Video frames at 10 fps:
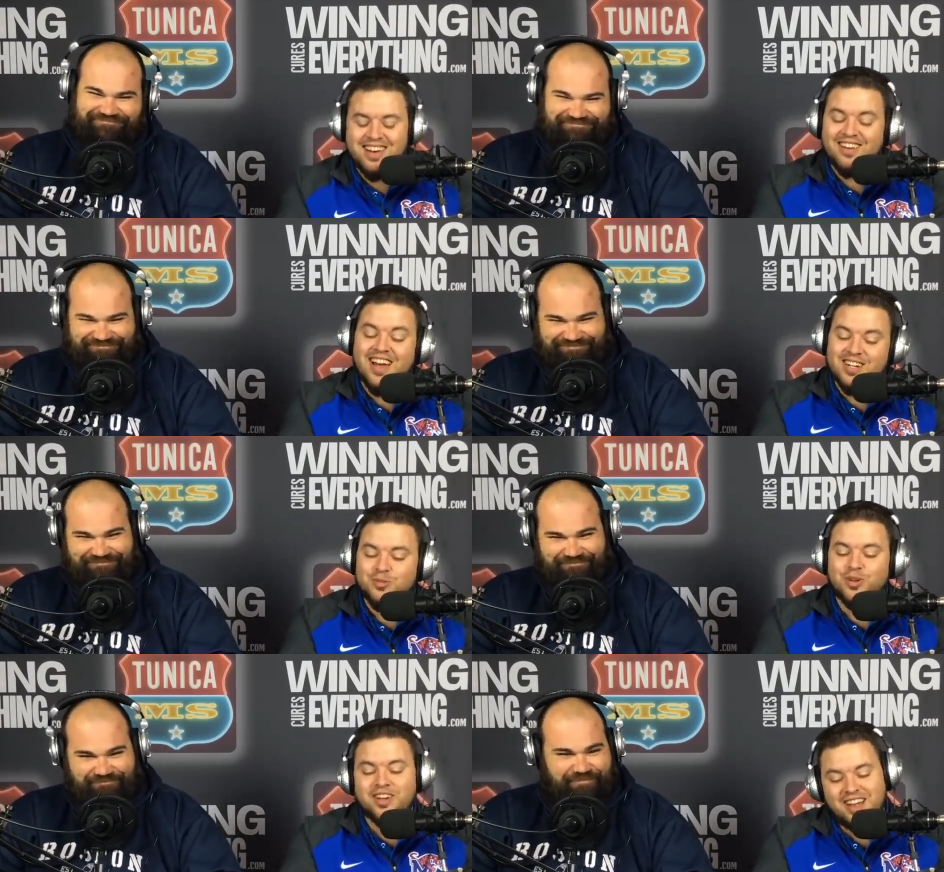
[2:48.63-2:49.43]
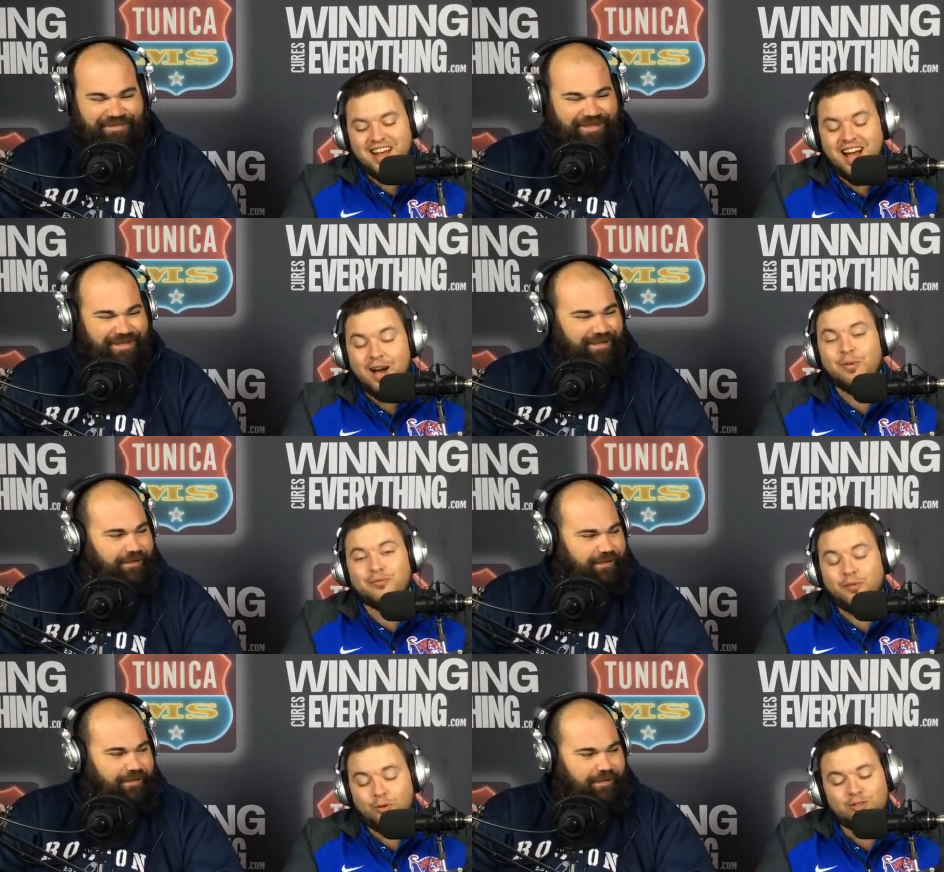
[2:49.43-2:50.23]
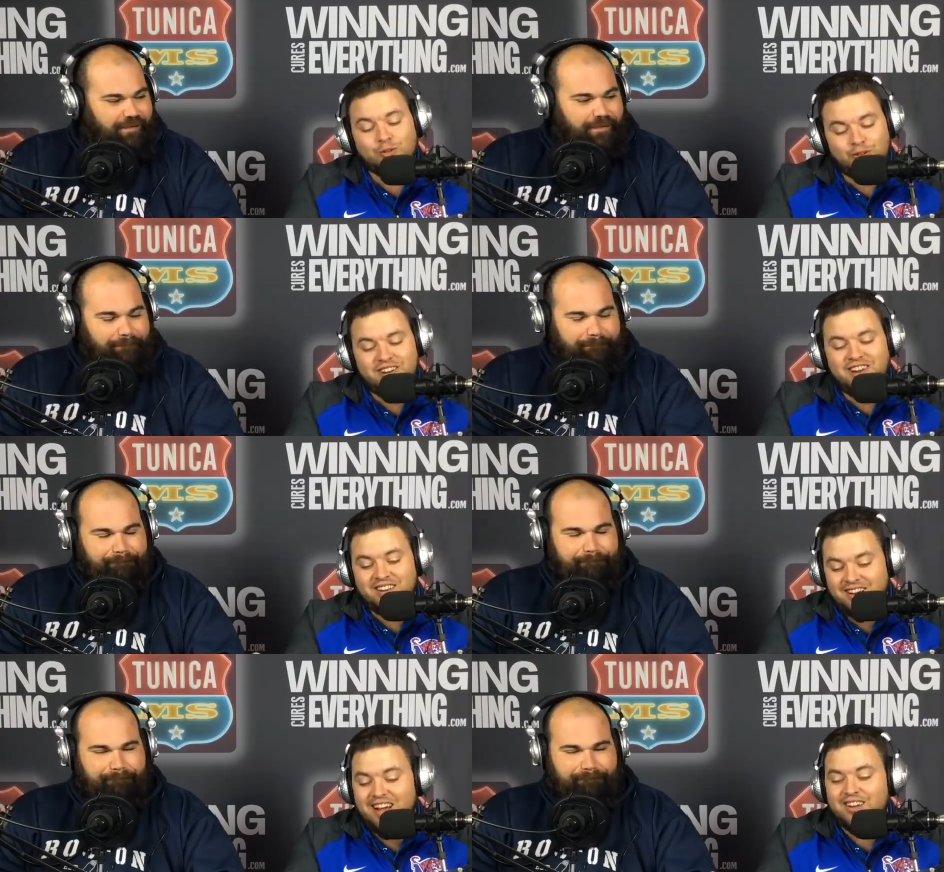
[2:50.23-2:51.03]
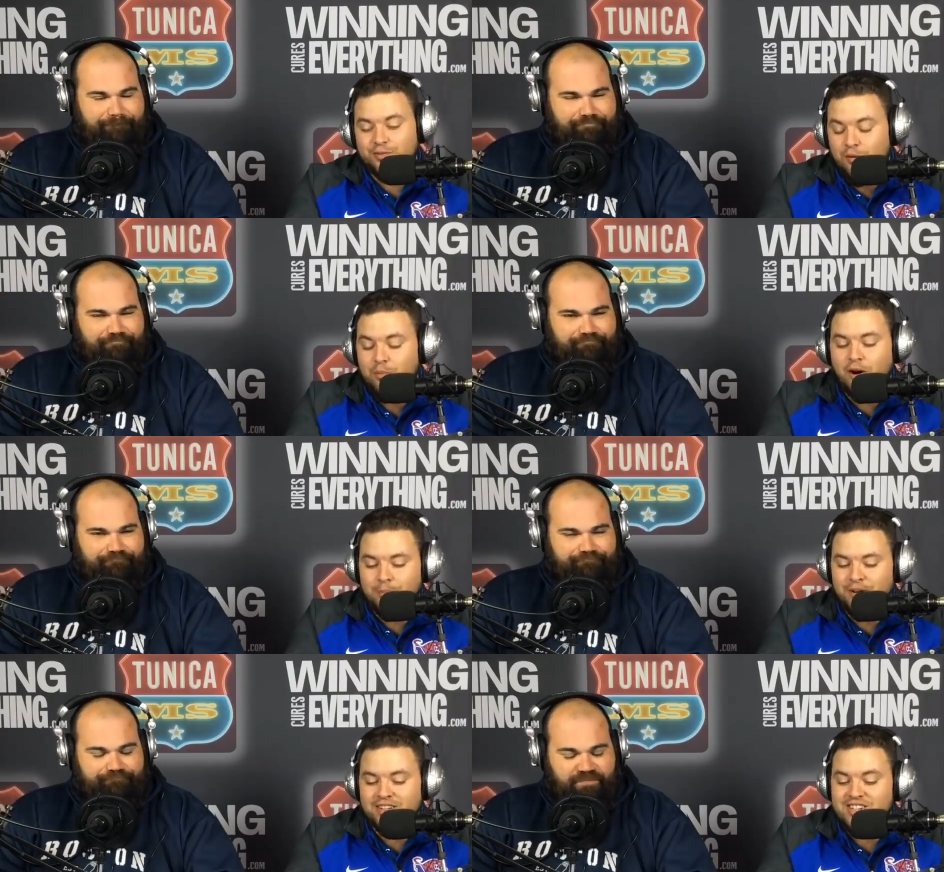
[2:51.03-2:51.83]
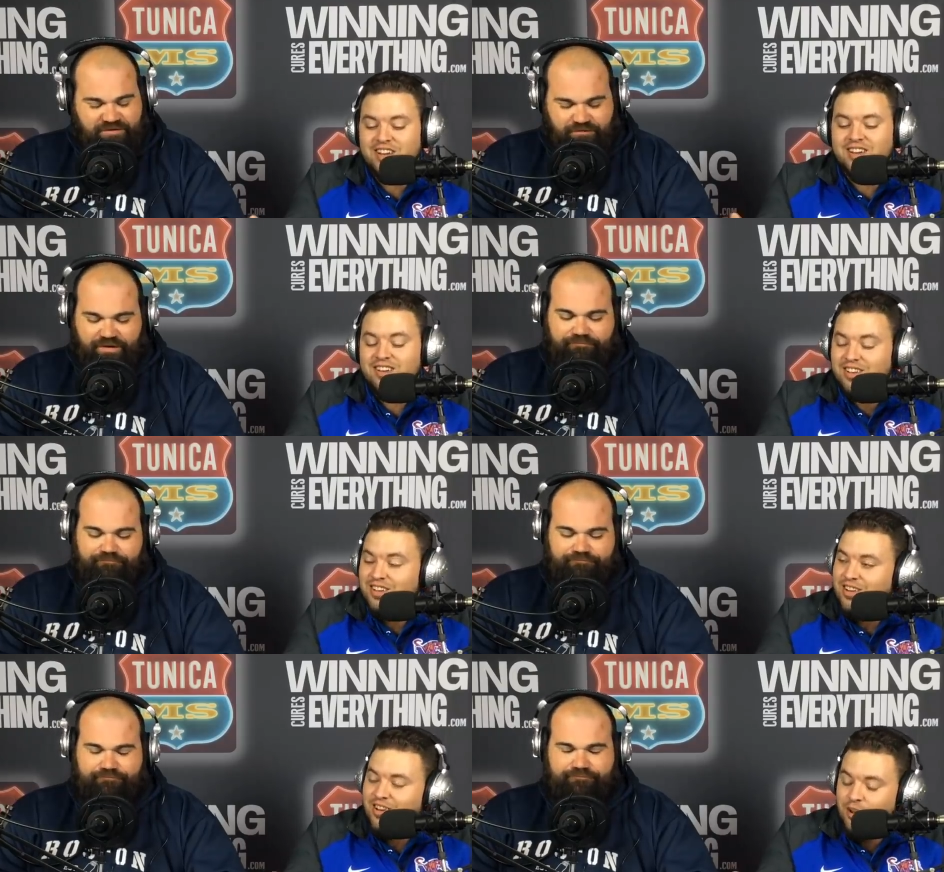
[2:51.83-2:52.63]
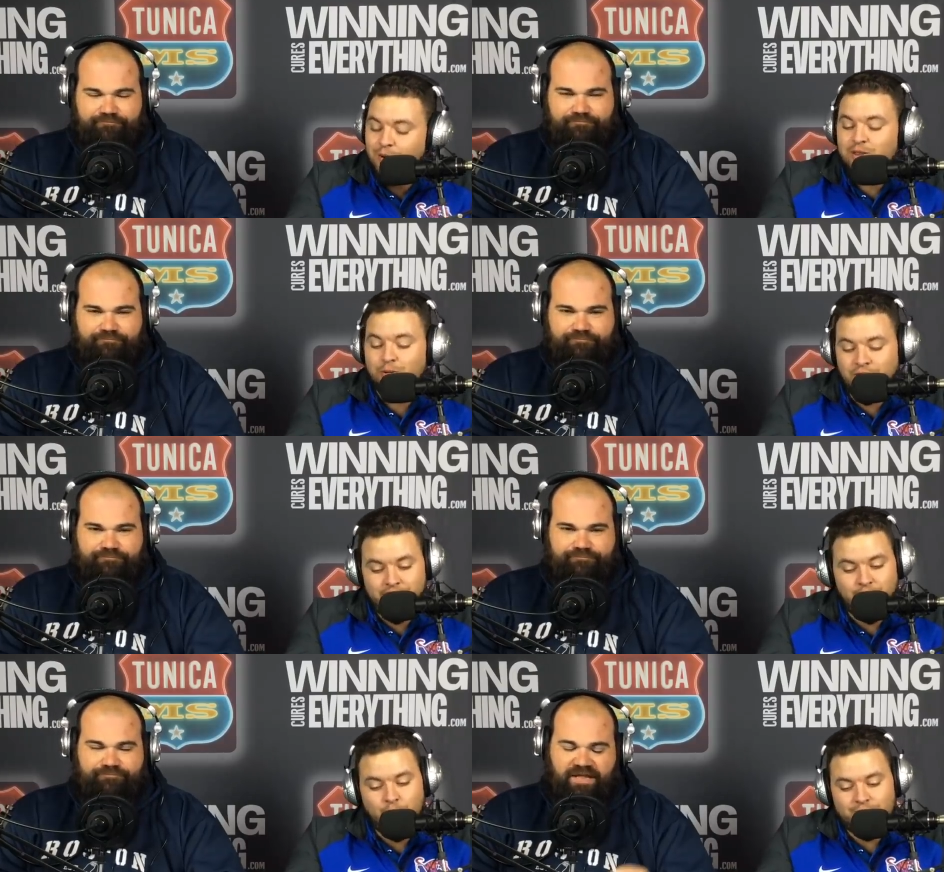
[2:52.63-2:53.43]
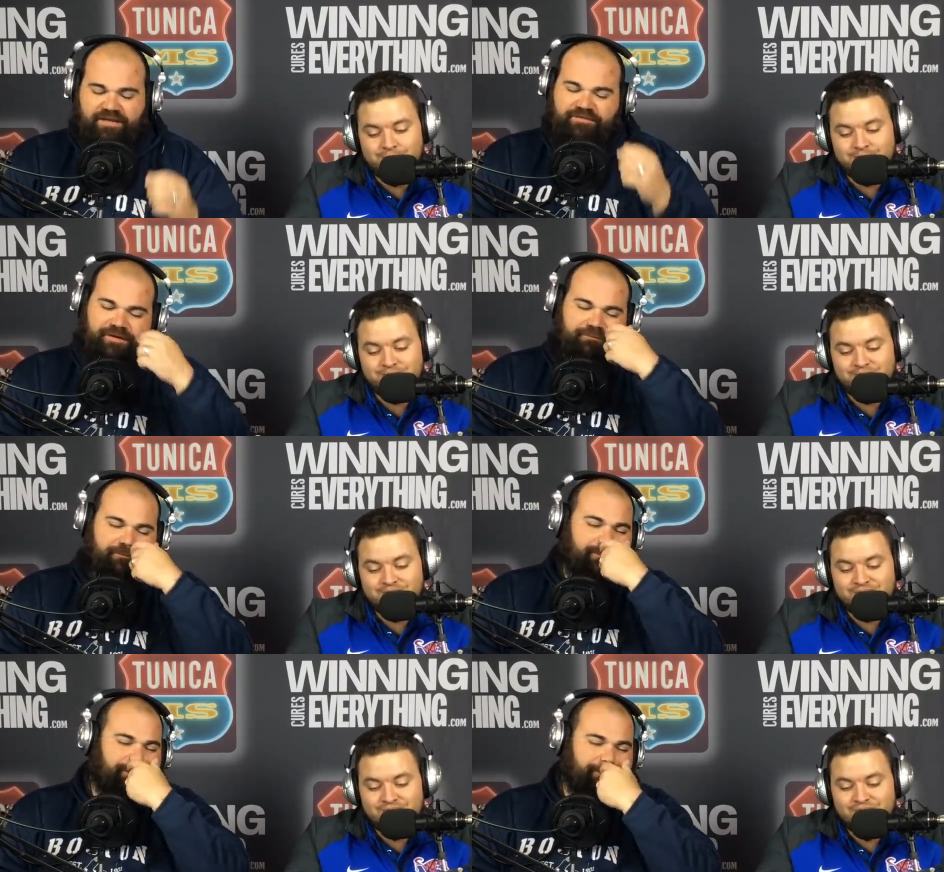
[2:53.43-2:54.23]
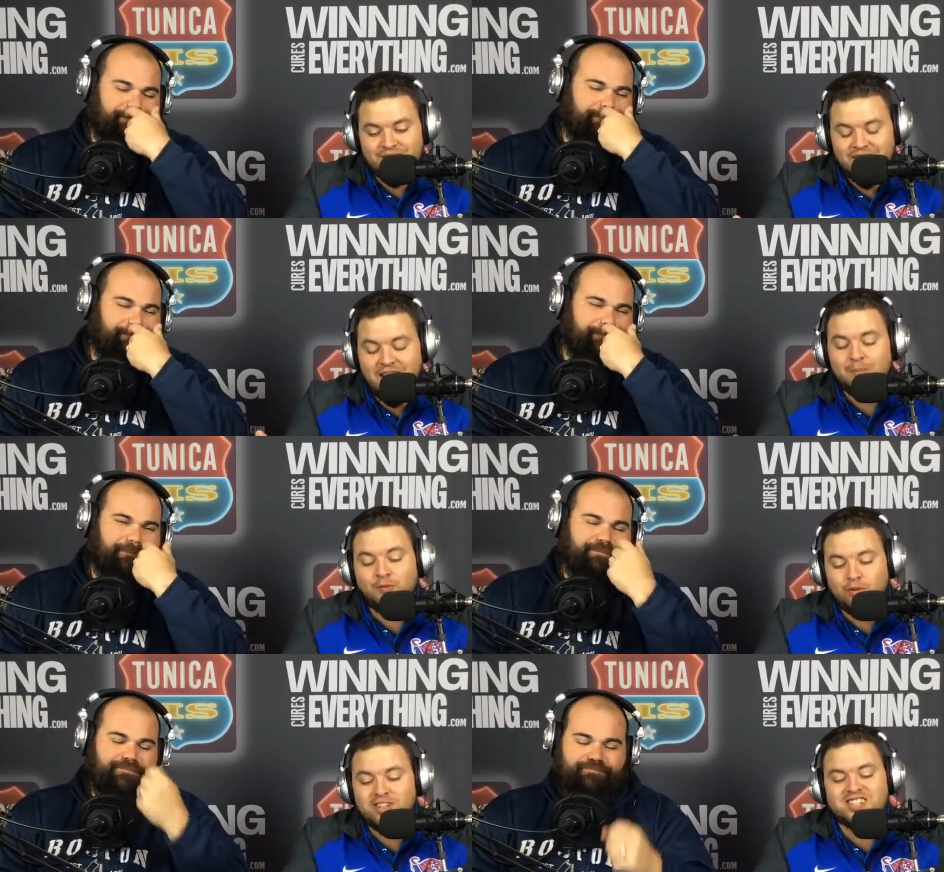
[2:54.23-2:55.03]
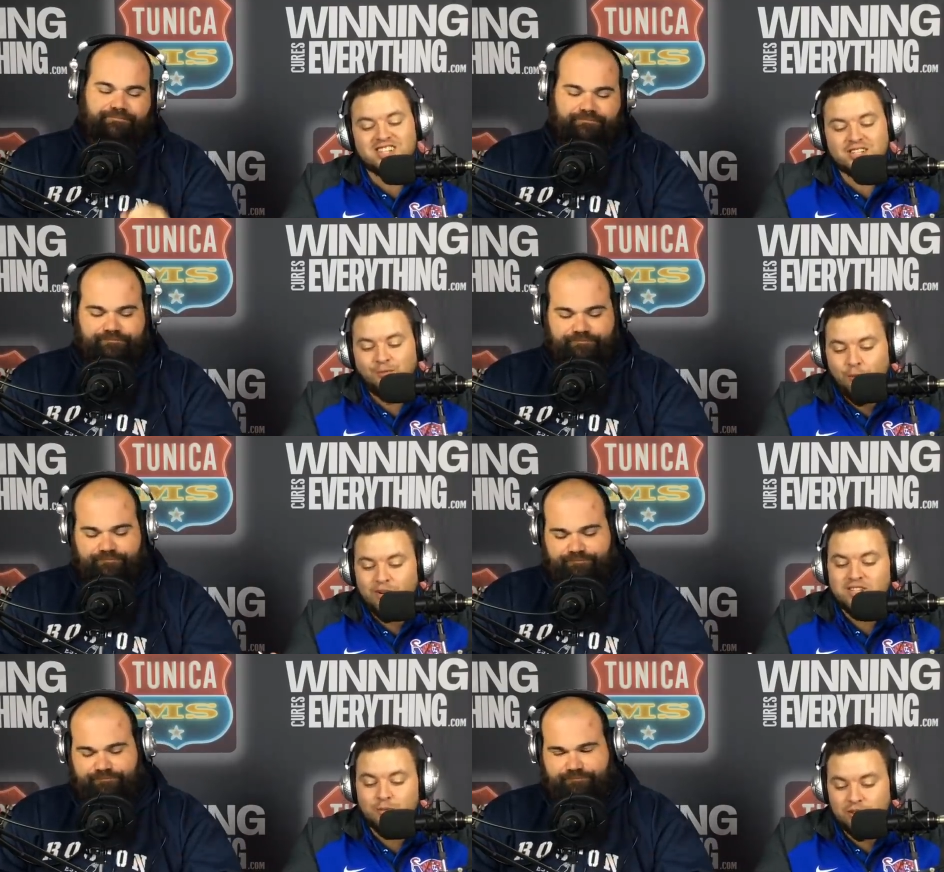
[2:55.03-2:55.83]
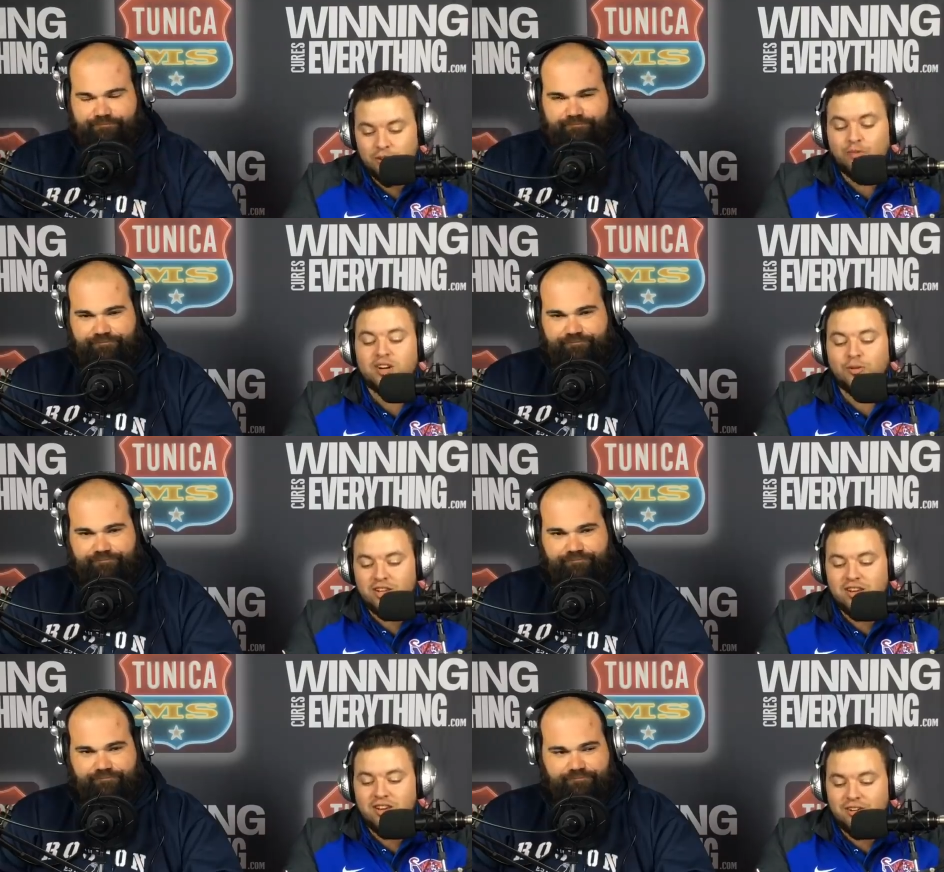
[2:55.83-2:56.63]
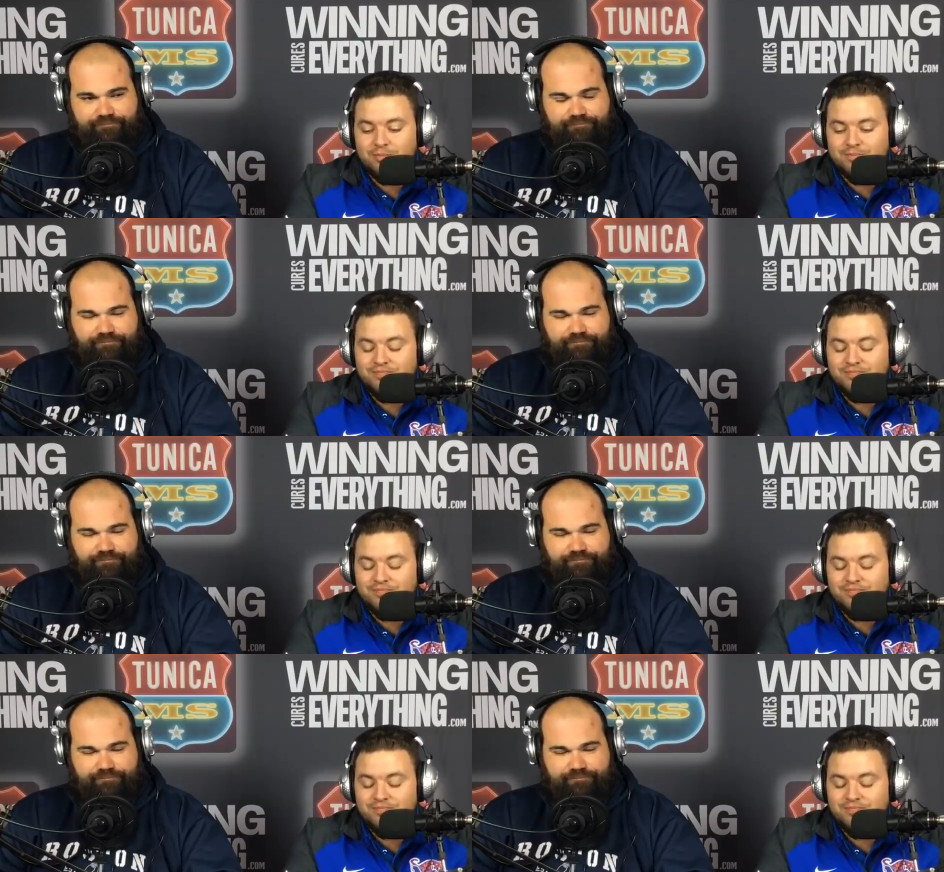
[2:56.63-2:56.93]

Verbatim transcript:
Speaker 1: now, last week I went four and three in college football picks. That's right. You went three and four. That's right. I'm 46, 42, and three on the year